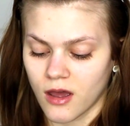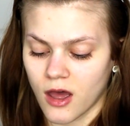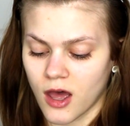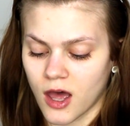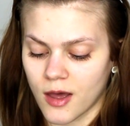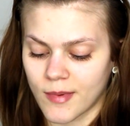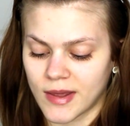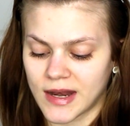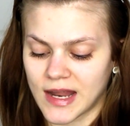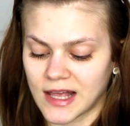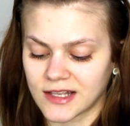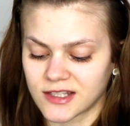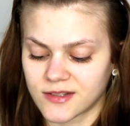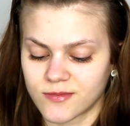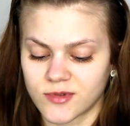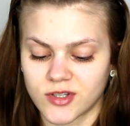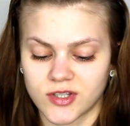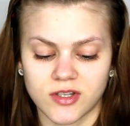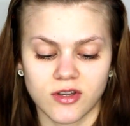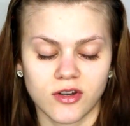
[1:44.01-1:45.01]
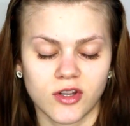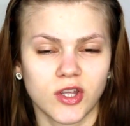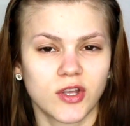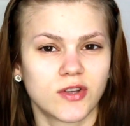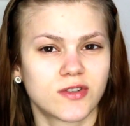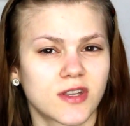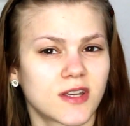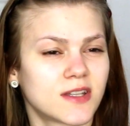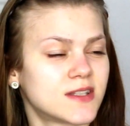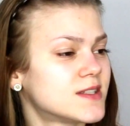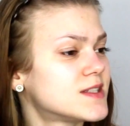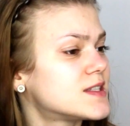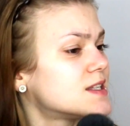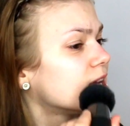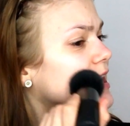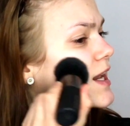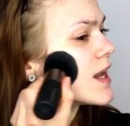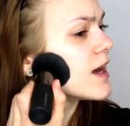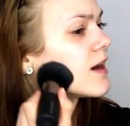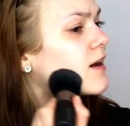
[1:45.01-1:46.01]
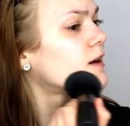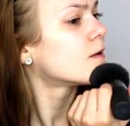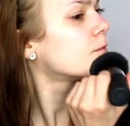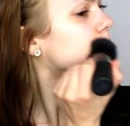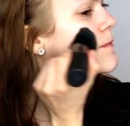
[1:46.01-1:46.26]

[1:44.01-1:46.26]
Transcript: and else I'm just going to use concealer.